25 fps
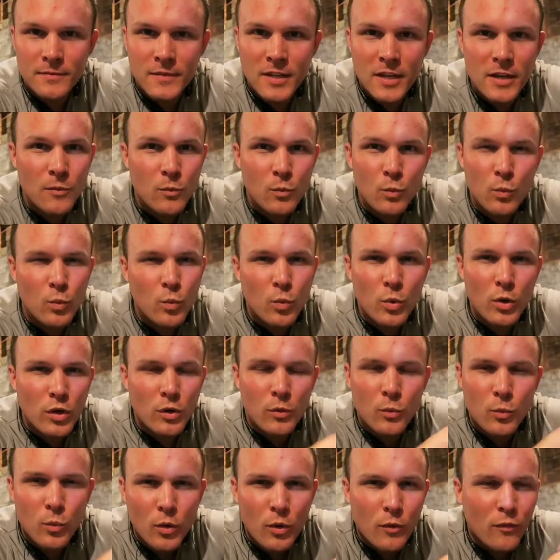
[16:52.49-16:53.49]
that
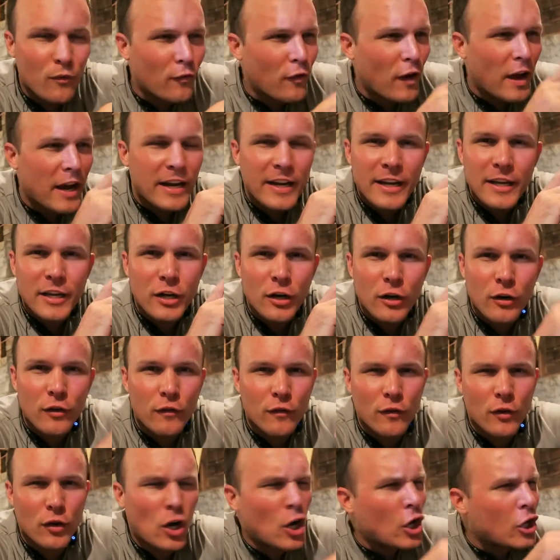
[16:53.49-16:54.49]
we're fighting
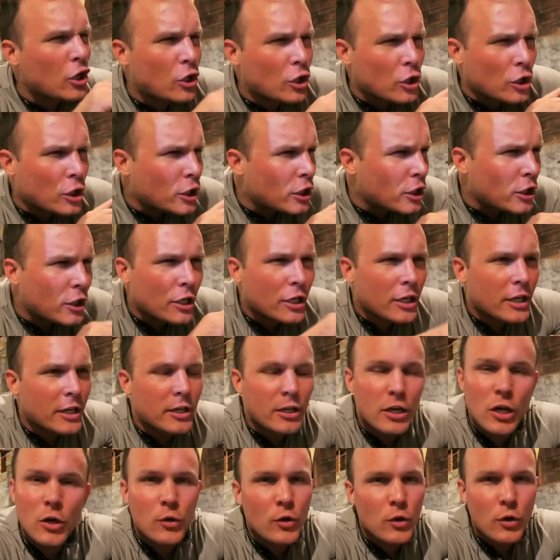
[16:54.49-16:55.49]
over,
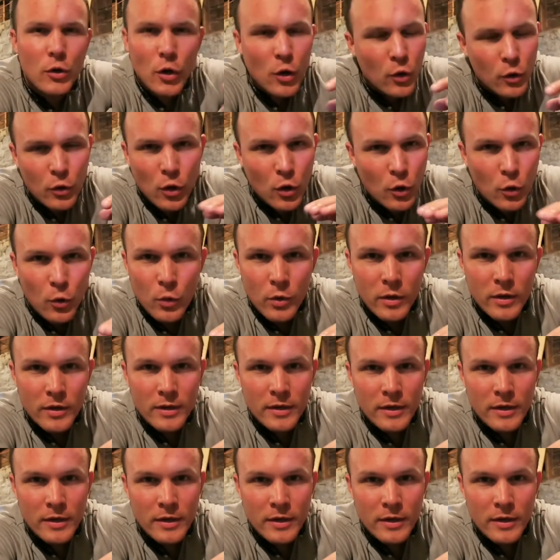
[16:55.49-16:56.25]
undercutting. No.